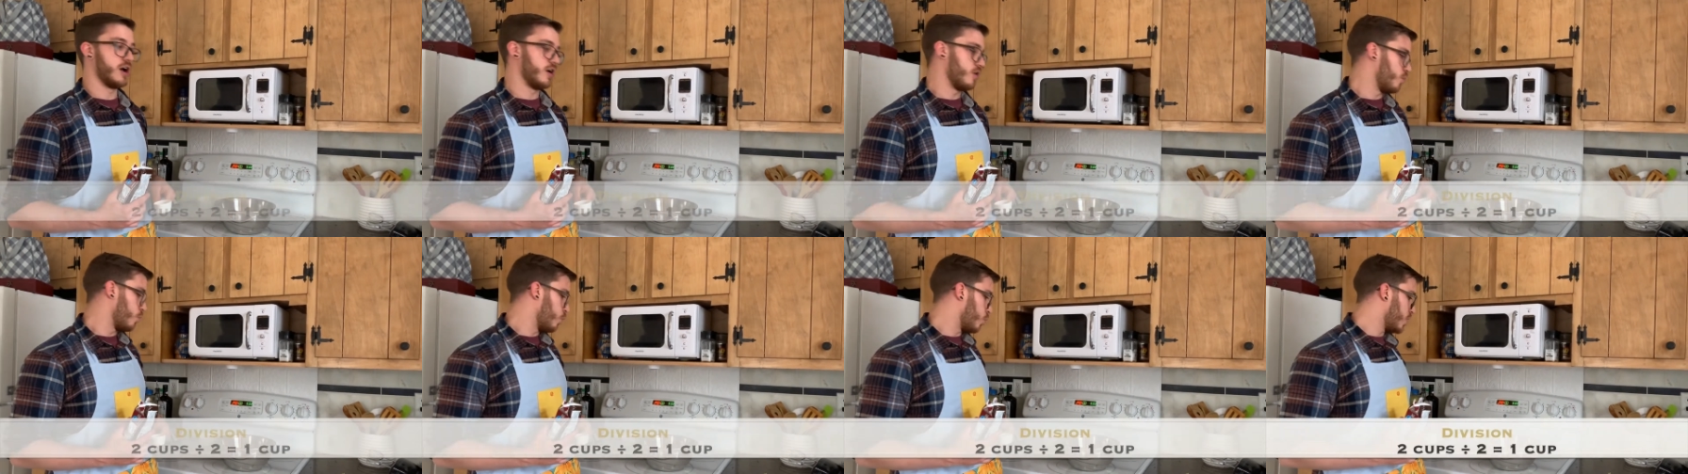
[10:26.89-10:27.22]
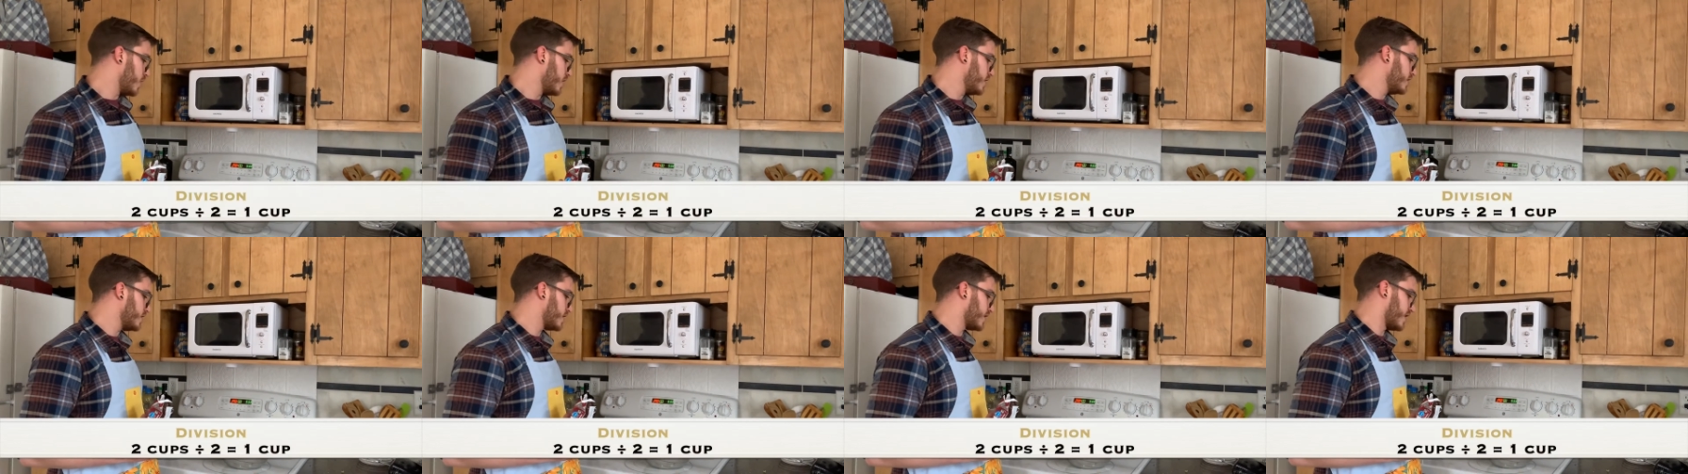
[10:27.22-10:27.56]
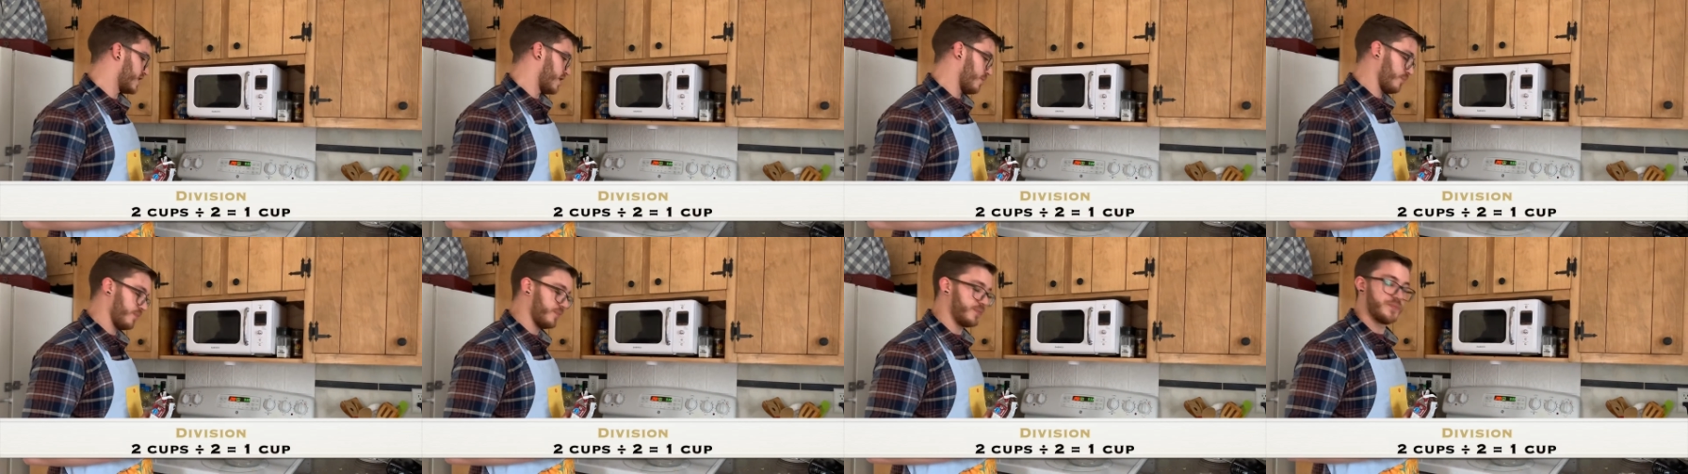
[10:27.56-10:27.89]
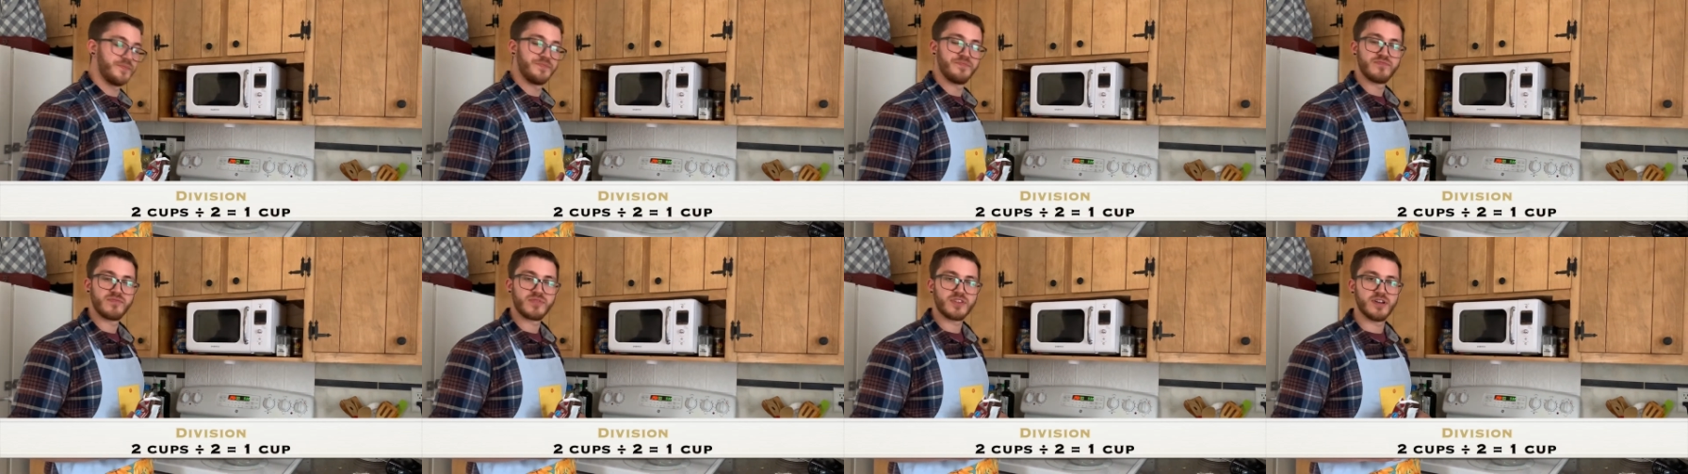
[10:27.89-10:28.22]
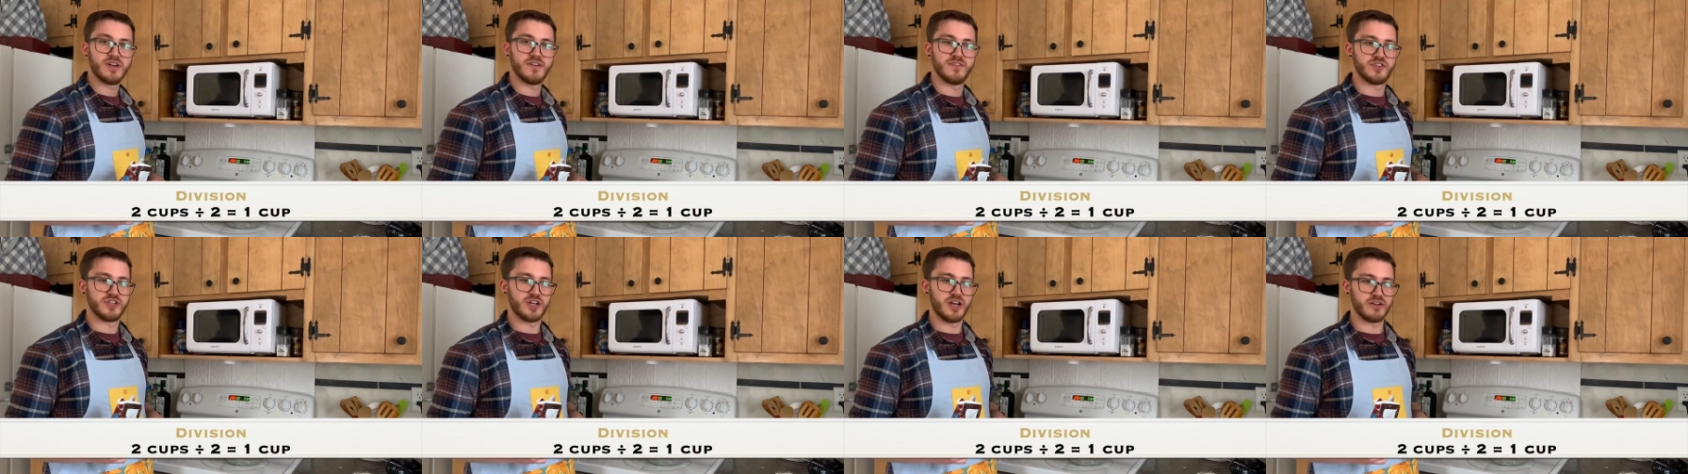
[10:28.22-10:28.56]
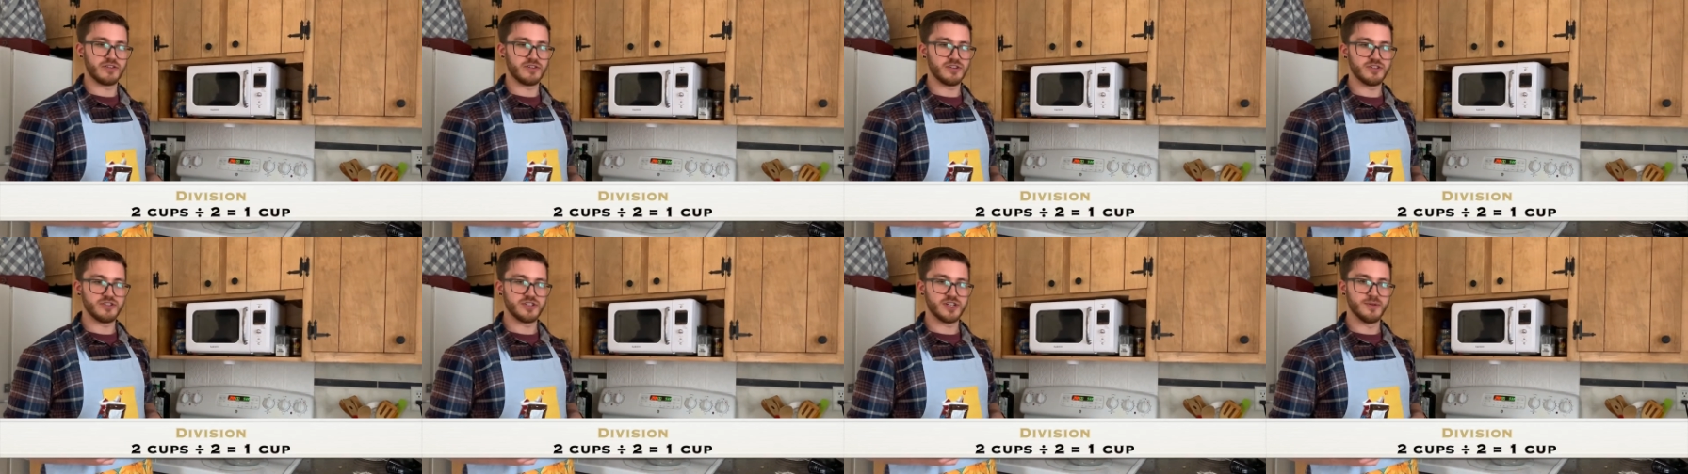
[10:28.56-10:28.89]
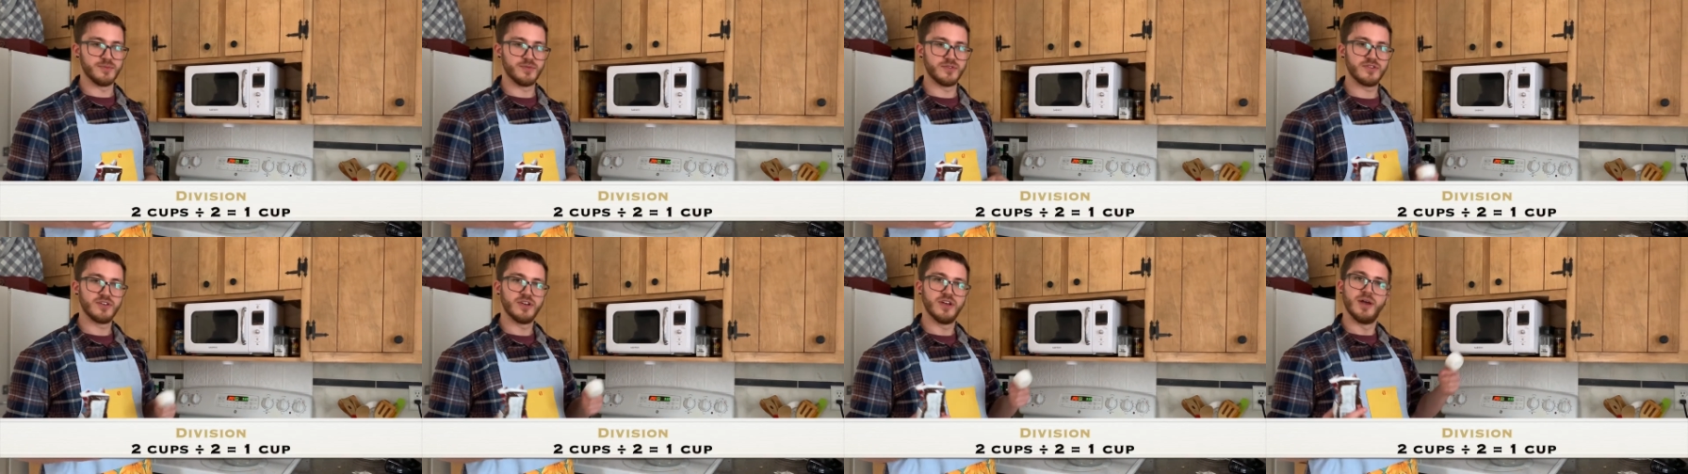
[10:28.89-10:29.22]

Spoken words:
1 cup of chocolate chips.